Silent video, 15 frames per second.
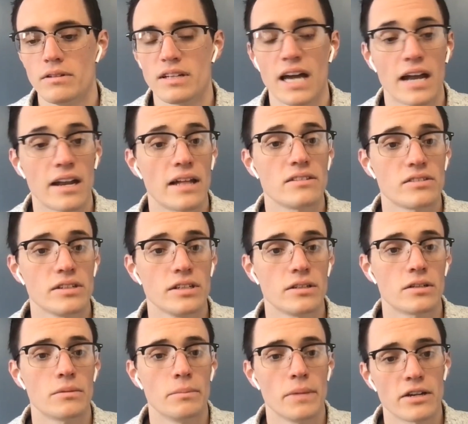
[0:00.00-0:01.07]
kind of that
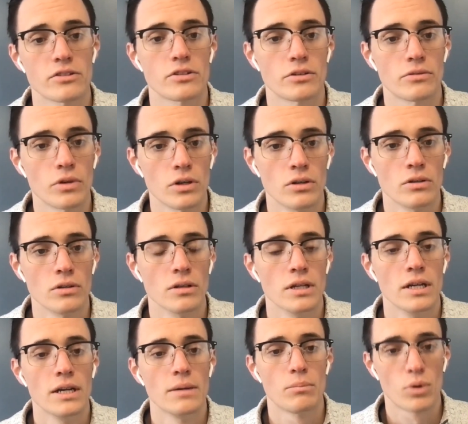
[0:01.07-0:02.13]
senior minister role,
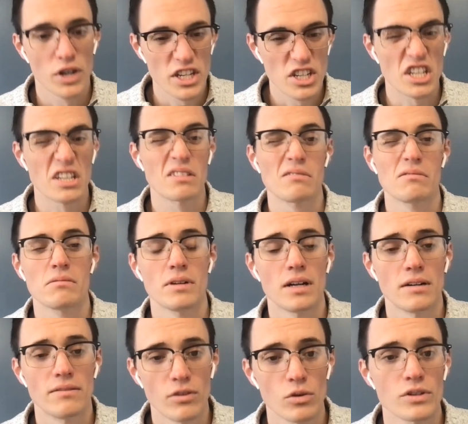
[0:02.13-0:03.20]
preaching
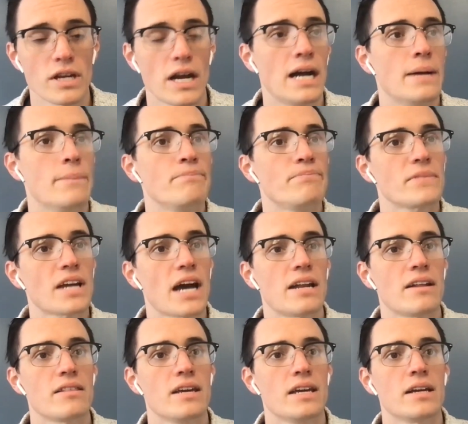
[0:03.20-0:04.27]
full time kind
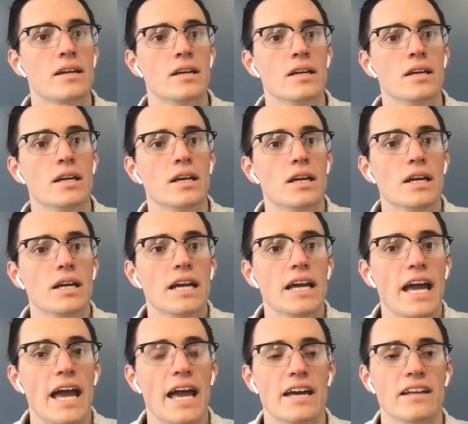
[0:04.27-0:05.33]
of thing?
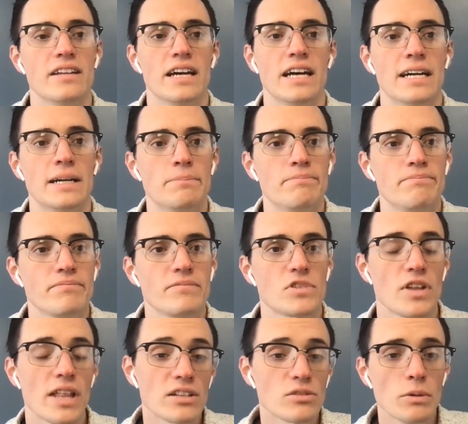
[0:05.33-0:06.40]
And
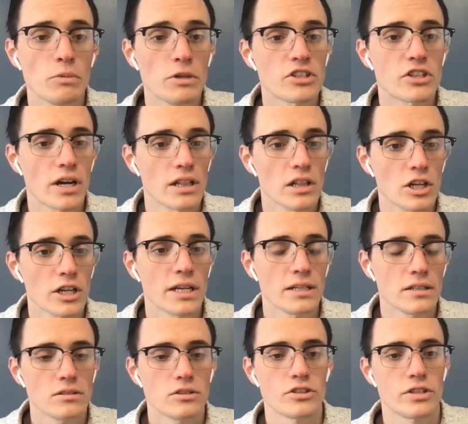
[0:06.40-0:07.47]
so that's when we started
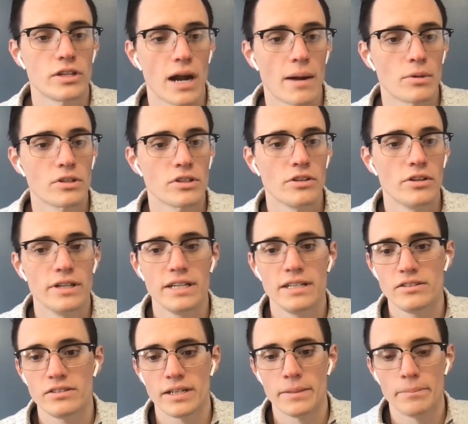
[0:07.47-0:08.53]
looking just at
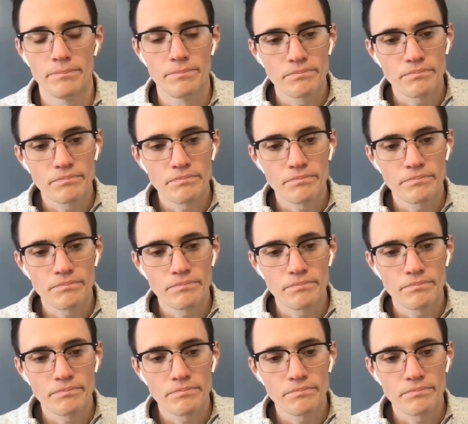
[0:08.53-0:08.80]
opportunities, and